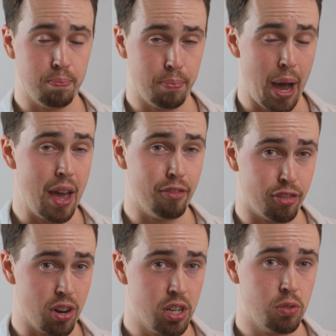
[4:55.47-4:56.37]
Pi
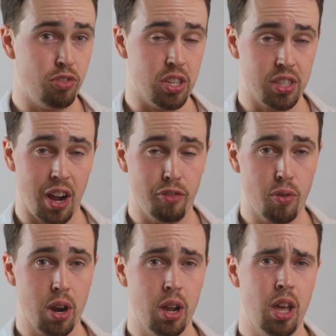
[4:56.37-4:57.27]
first via
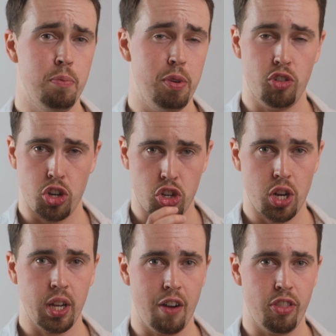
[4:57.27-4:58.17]
software before just
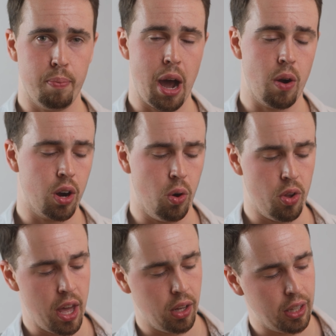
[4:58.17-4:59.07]
shutting off the power, or
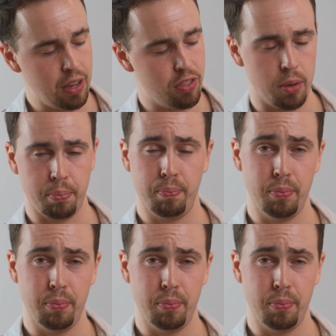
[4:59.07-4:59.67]
that'll leave the